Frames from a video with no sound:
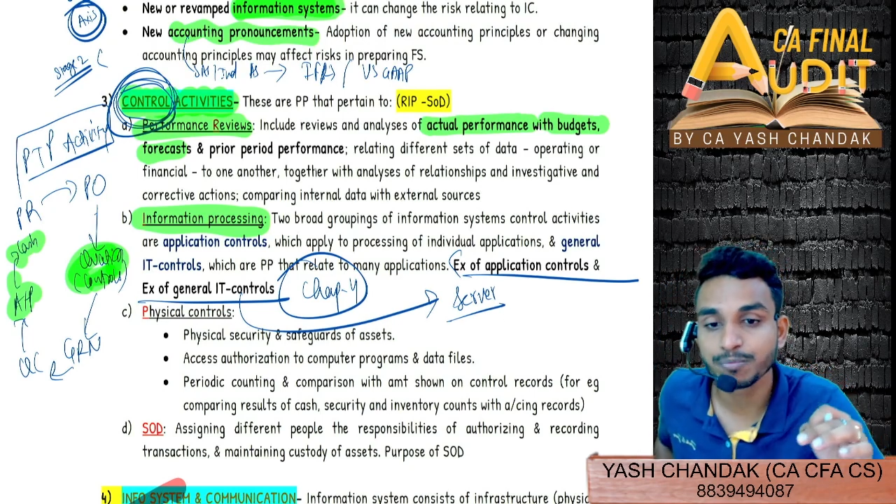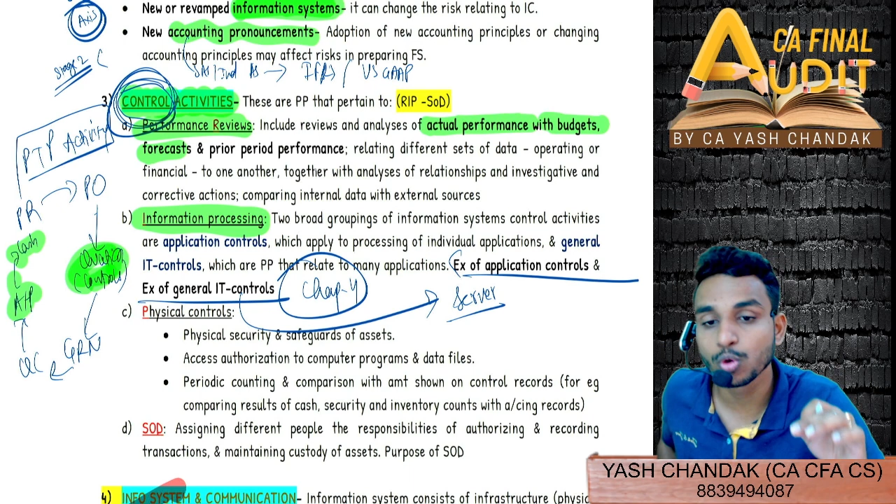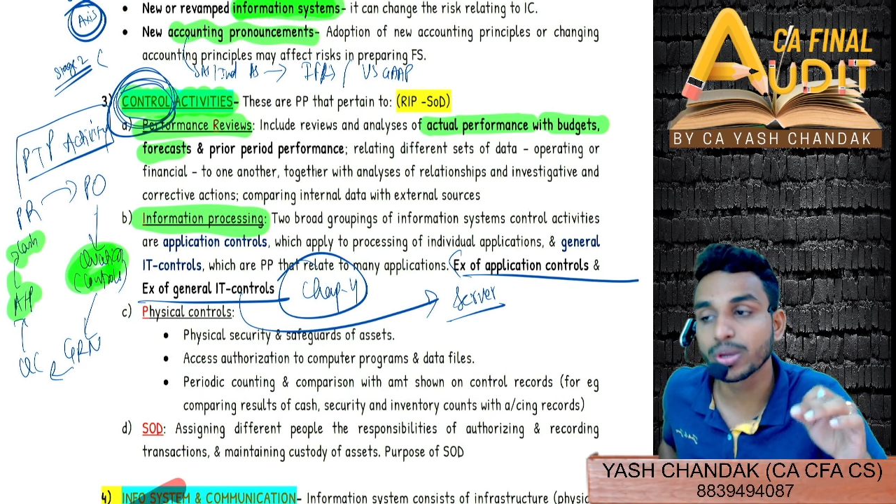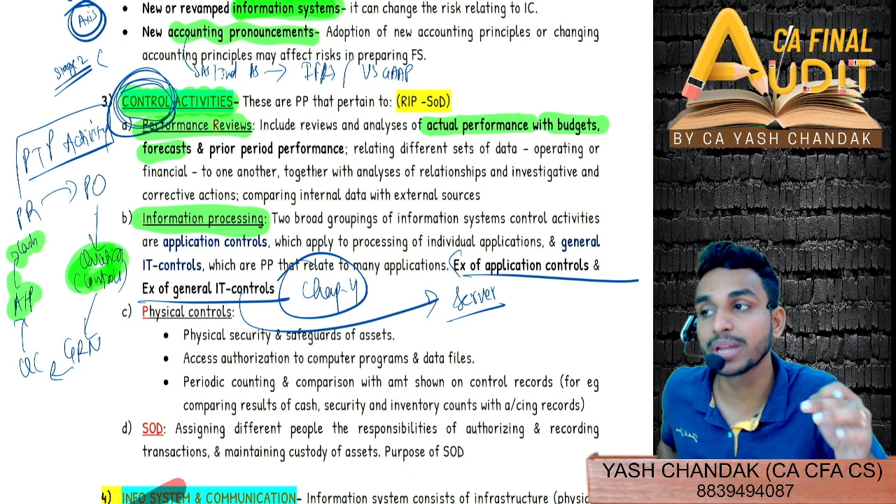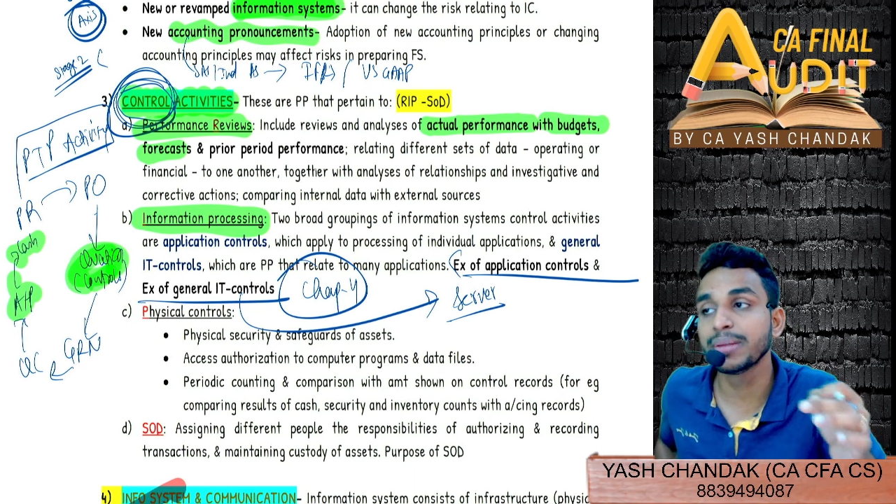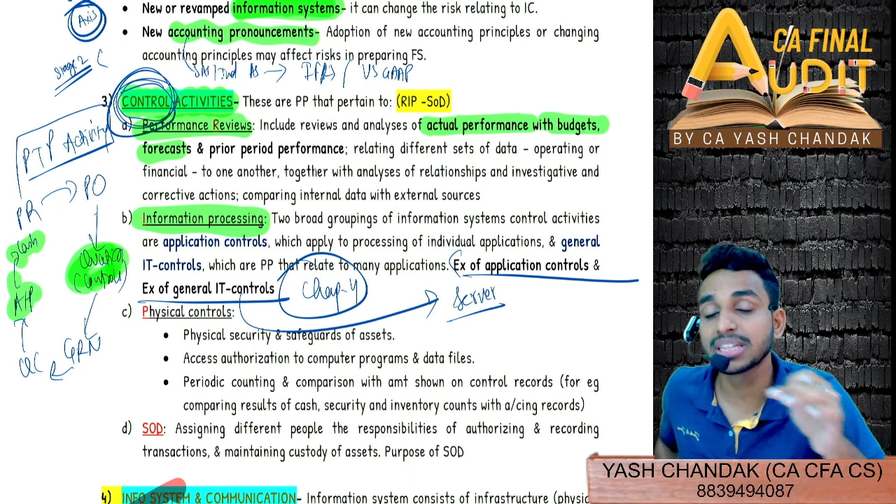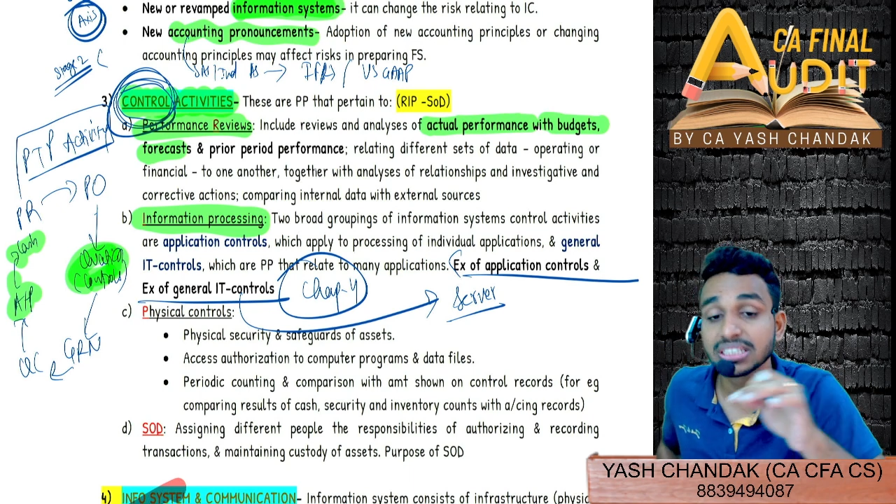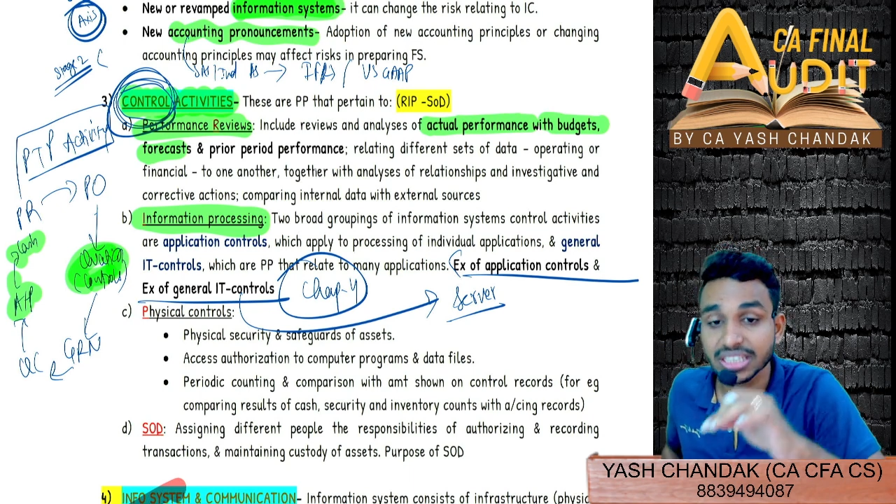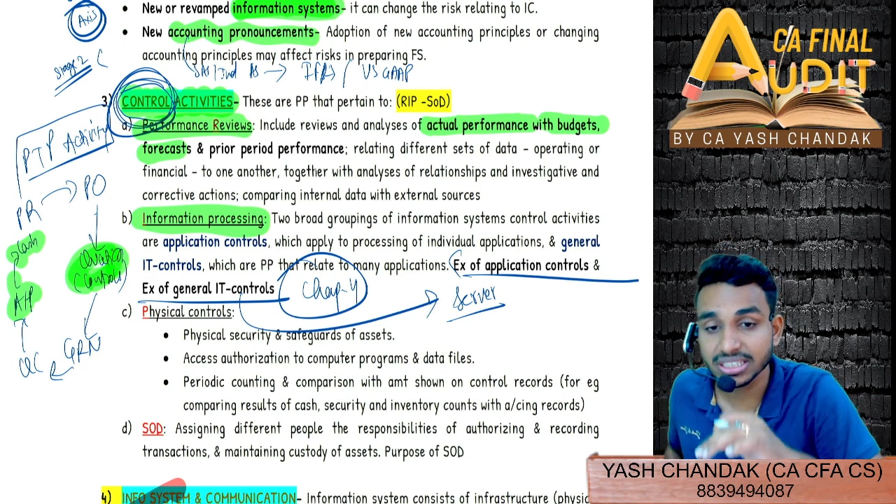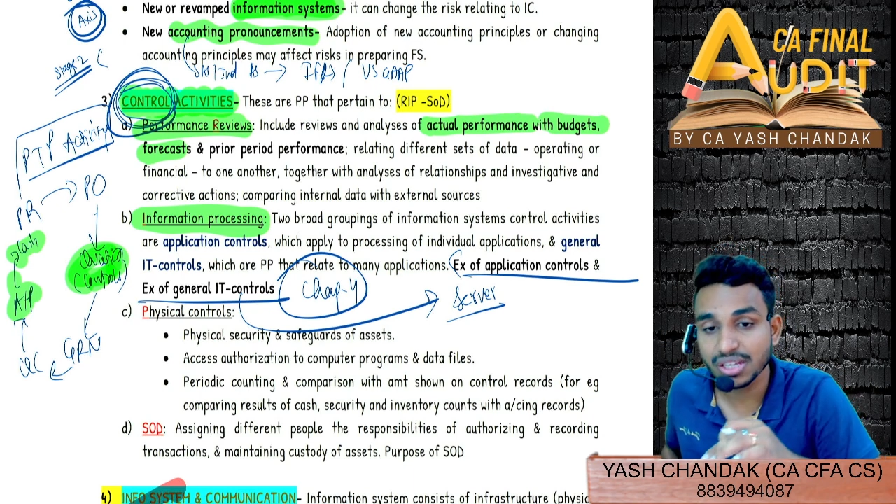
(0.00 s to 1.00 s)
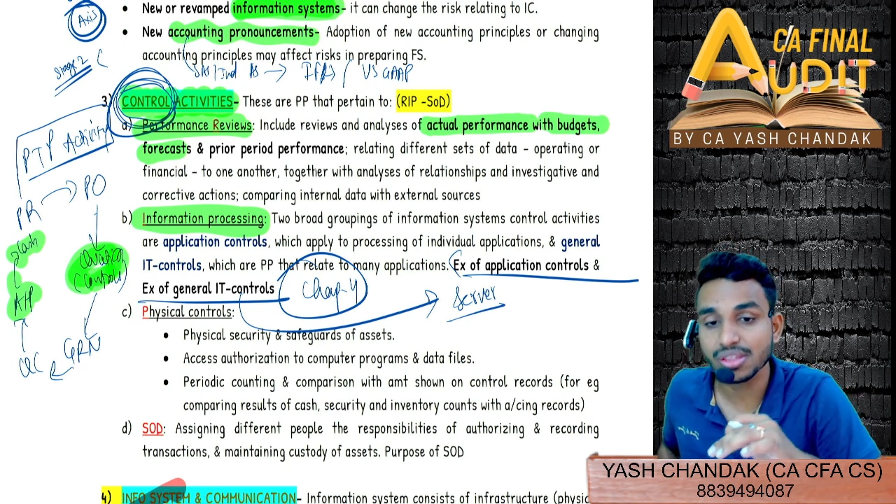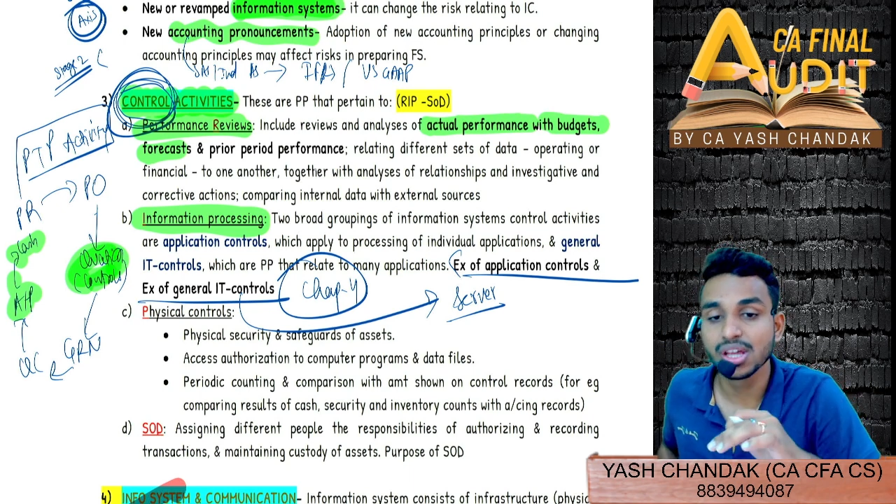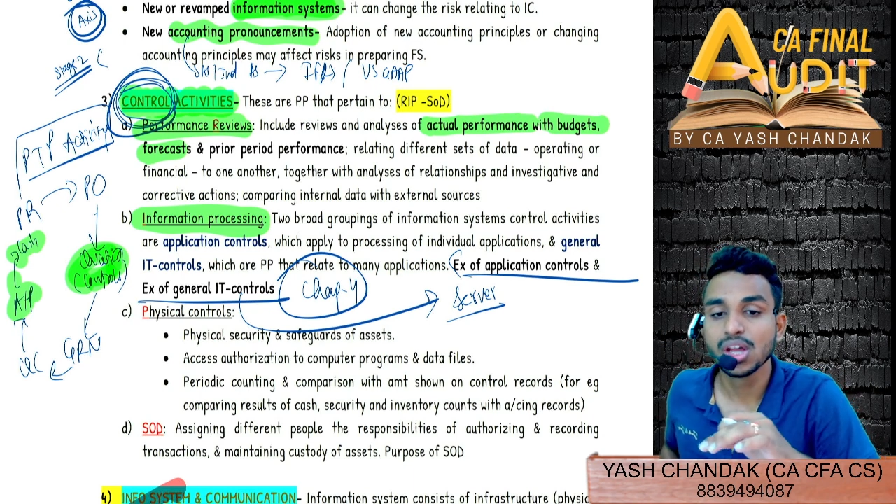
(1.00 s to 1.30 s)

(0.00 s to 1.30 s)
who can make the changes,